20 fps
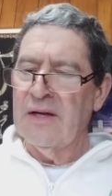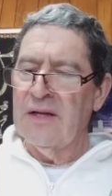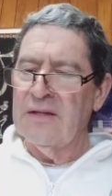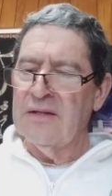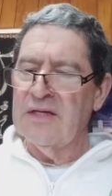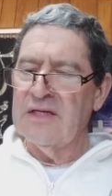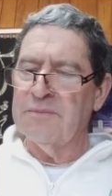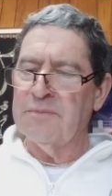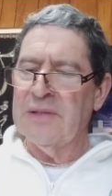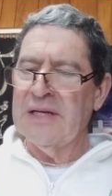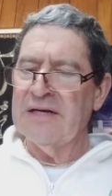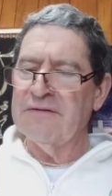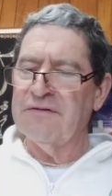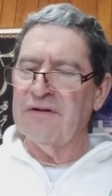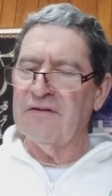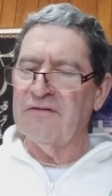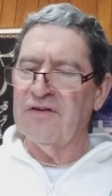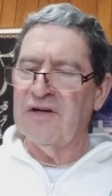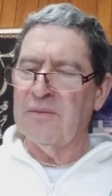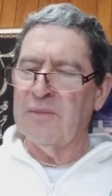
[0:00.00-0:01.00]
These
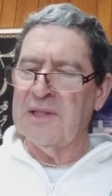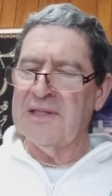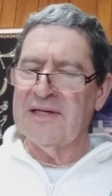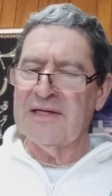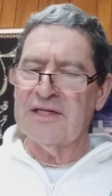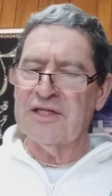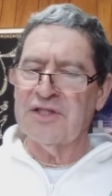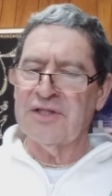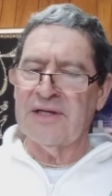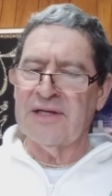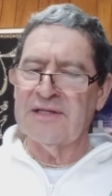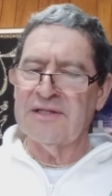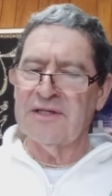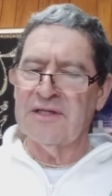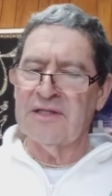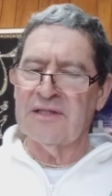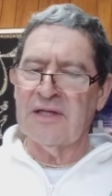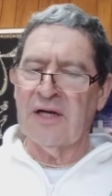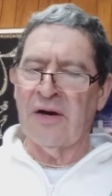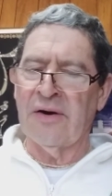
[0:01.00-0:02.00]
playful verbal
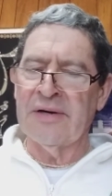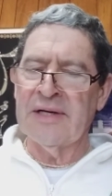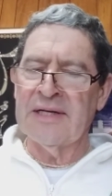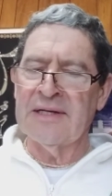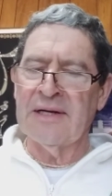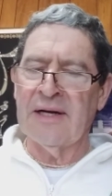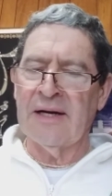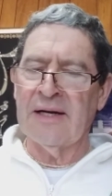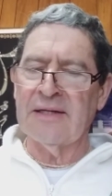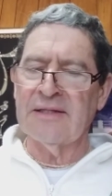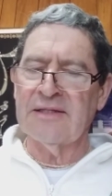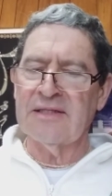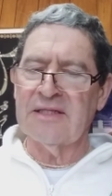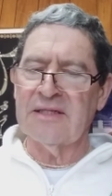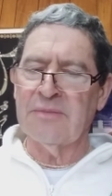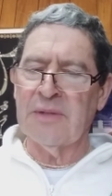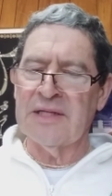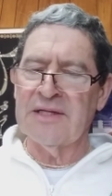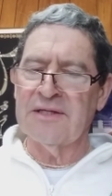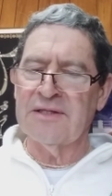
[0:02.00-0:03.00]
exchanges are
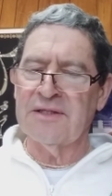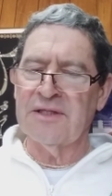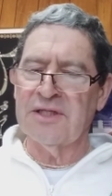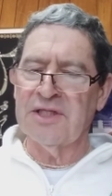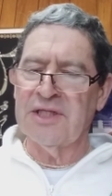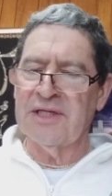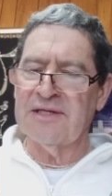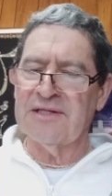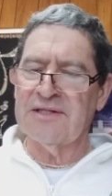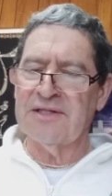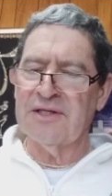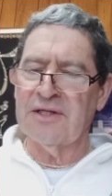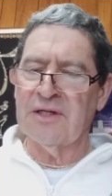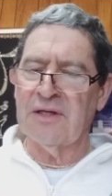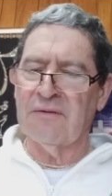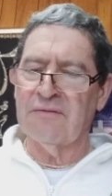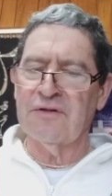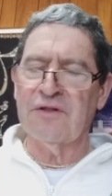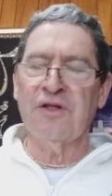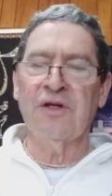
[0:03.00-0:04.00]
enhanced by the suggestion
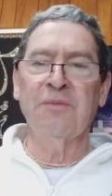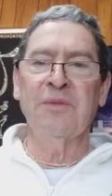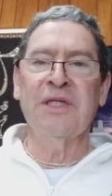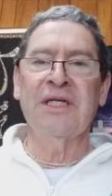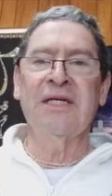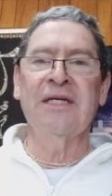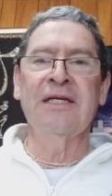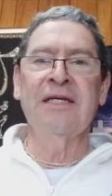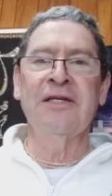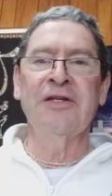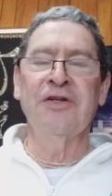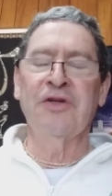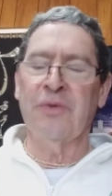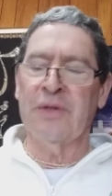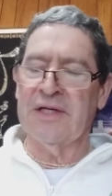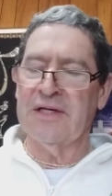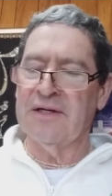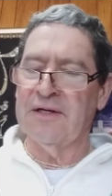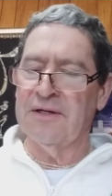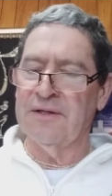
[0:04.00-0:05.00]
of so many
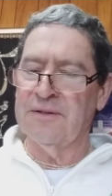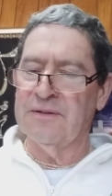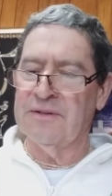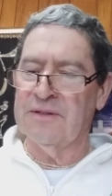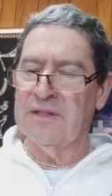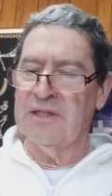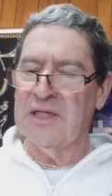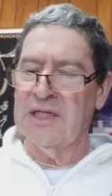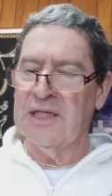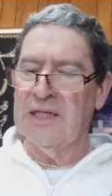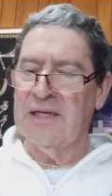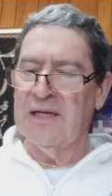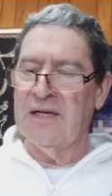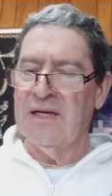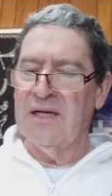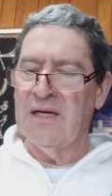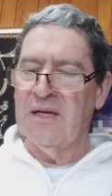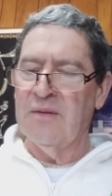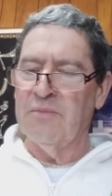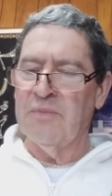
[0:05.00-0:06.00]
innuendos
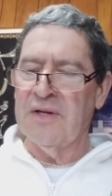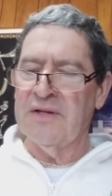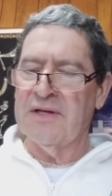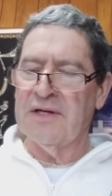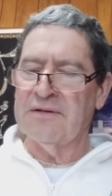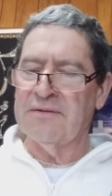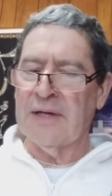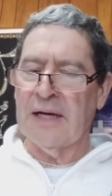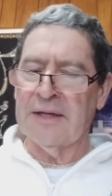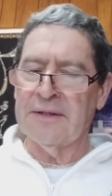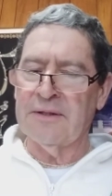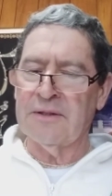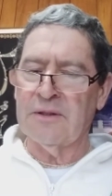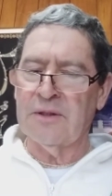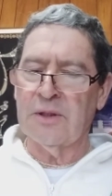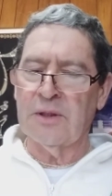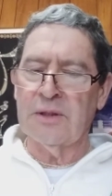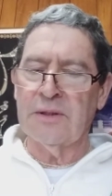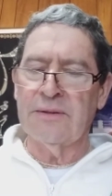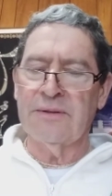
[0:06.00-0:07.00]
May that Radha
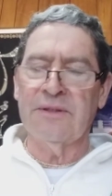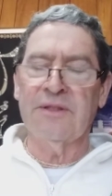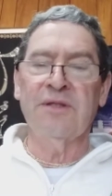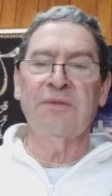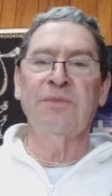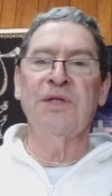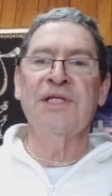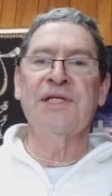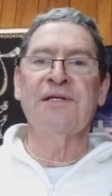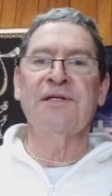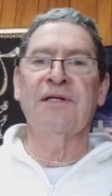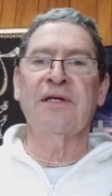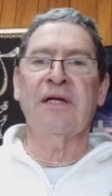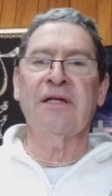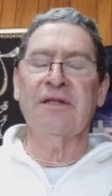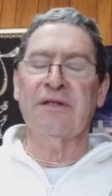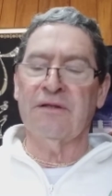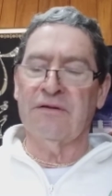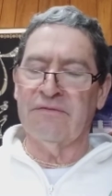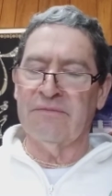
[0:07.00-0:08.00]
Kund be the
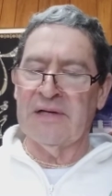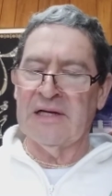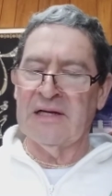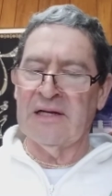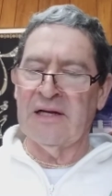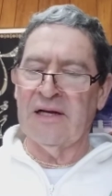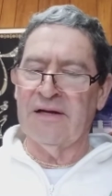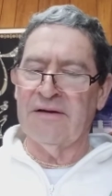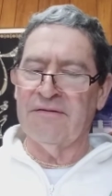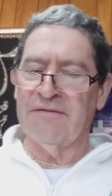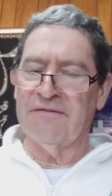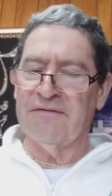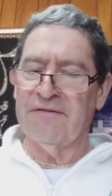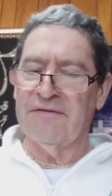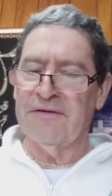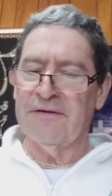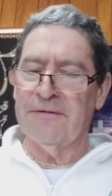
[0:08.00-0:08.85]
shelter of my life.